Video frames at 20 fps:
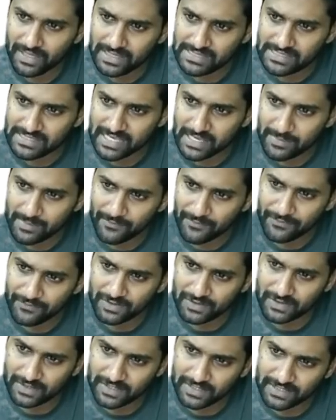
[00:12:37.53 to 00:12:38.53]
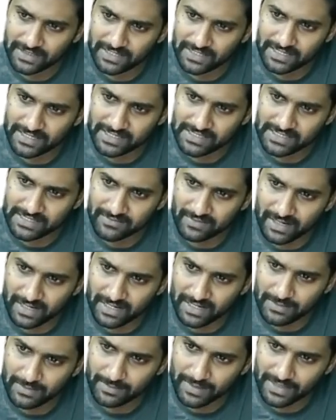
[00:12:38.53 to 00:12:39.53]
Same if 33 is
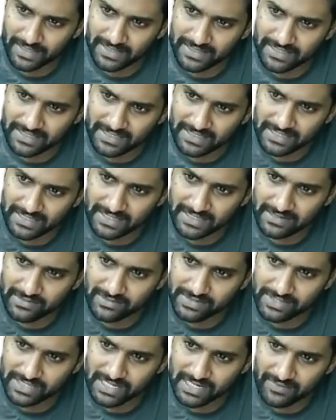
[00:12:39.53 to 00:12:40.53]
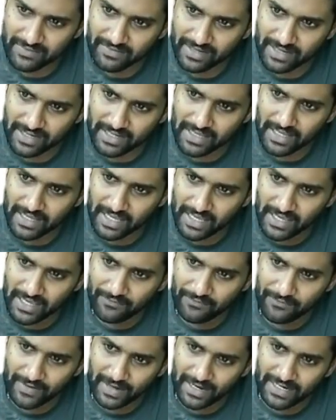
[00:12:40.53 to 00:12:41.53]
divided by 3, it gives 11.
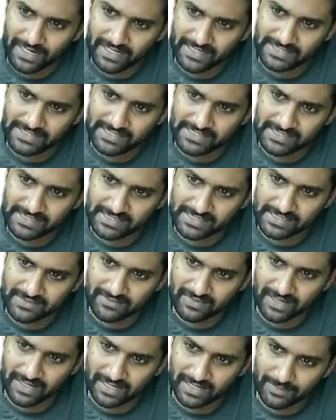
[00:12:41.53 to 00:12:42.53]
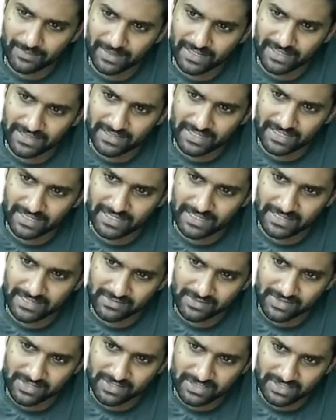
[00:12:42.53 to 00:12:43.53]
If 96 is divided by 3, it
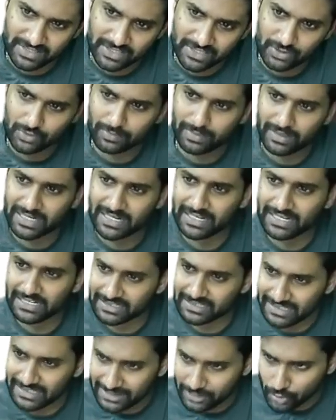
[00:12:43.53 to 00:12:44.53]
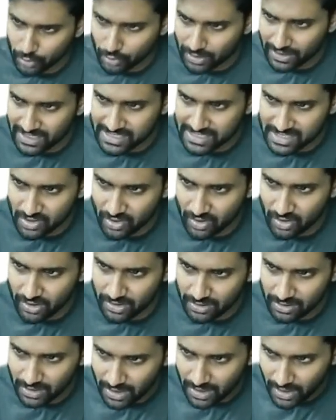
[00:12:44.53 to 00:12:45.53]
gives 32. But that rule does
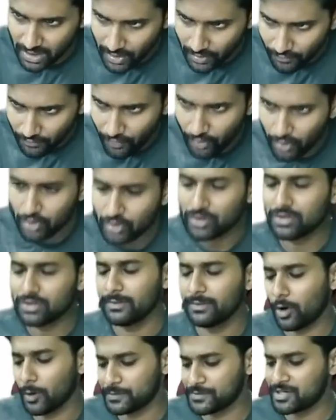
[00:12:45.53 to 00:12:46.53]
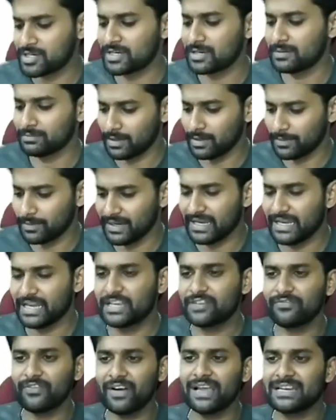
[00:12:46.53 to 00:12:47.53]
not follow option number B.
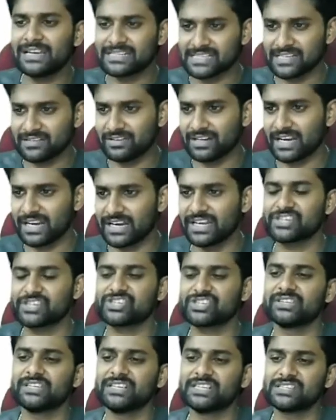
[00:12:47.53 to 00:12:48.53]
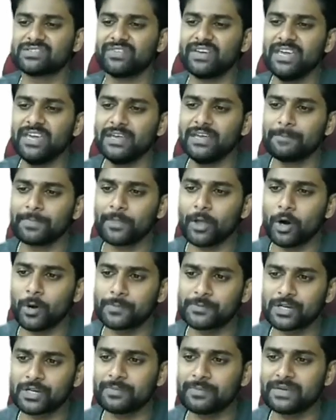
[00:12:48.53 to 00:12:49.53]
It violates our condition. That's why
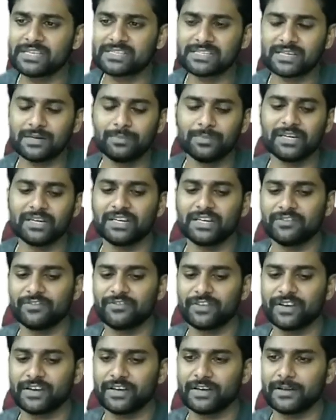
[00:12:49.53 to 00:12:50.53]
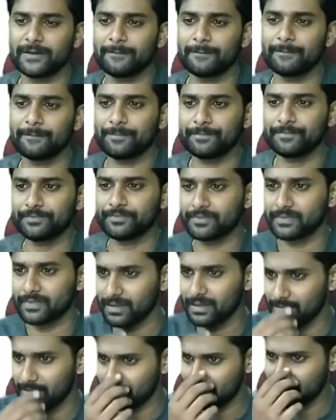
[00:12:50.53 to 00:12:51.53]
option B is completely different.
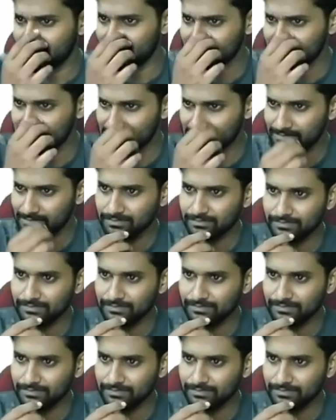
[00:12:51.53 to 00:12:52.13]
Next.